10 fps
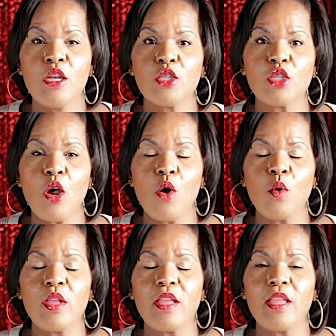
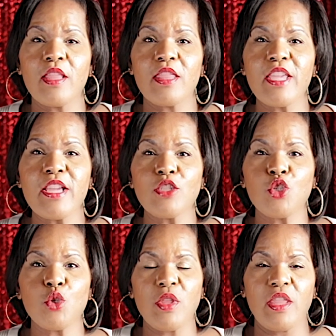So, there's
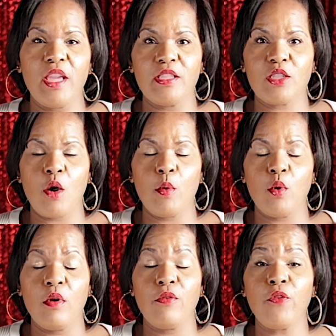two things going on.